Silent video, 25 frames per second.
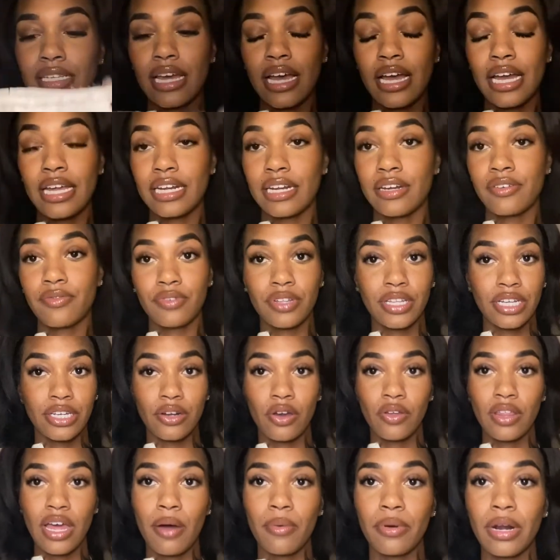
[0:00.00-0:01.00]
I didn't really
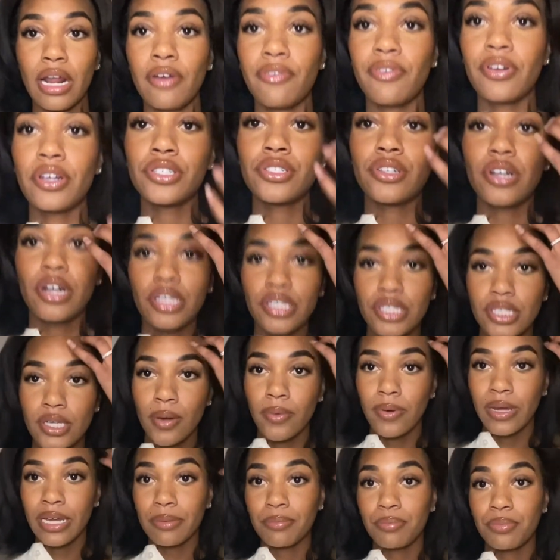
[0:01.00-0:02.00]
know that when I first started
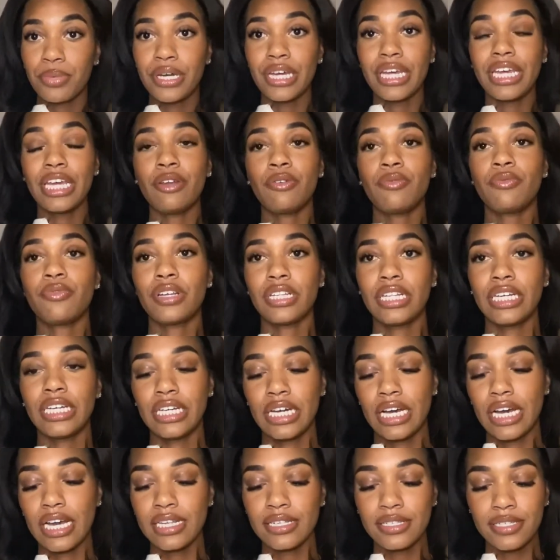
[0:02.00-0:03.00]
sewing, but it really
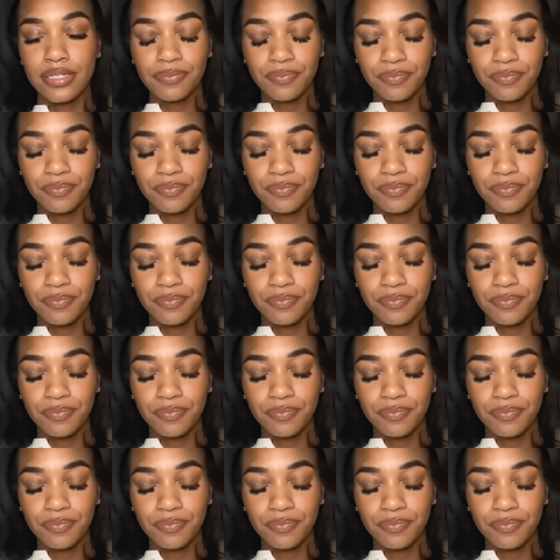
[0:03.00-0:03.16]
does.